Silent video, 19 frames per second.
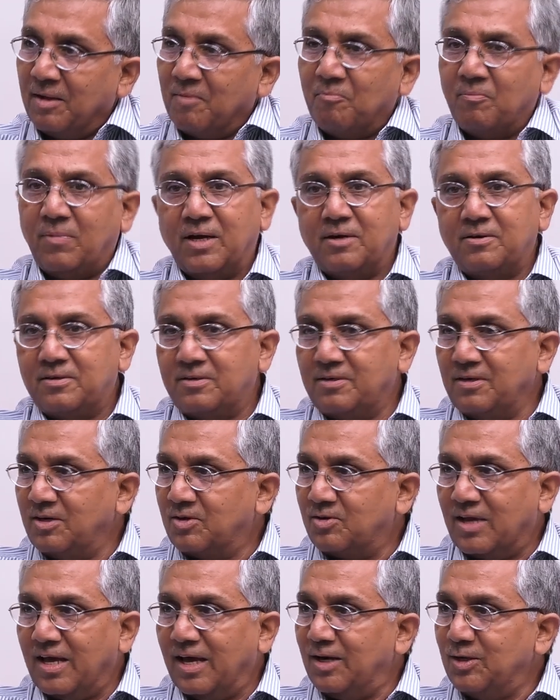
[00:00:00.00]
but
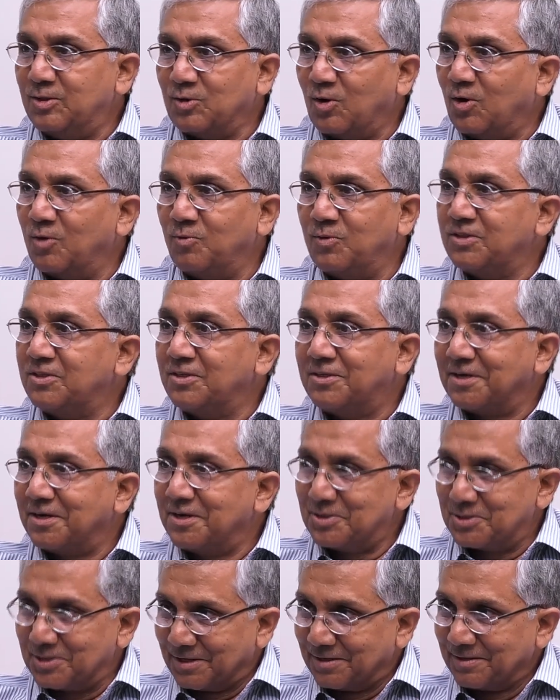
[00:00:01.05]
it carries on with the
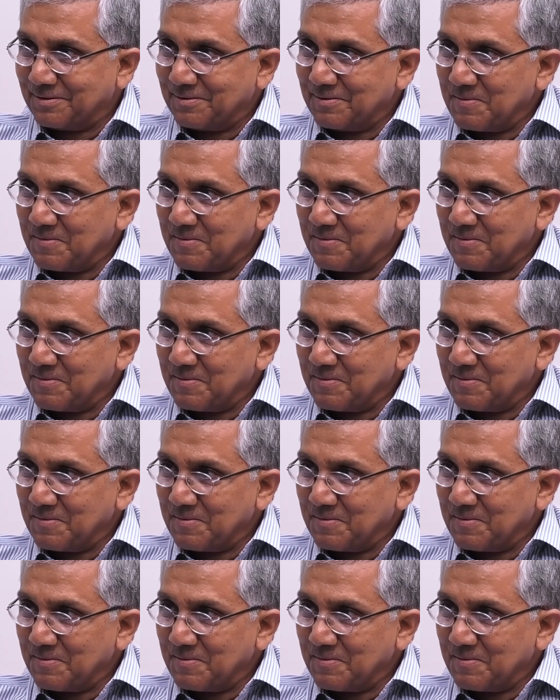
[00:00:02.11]
tradition.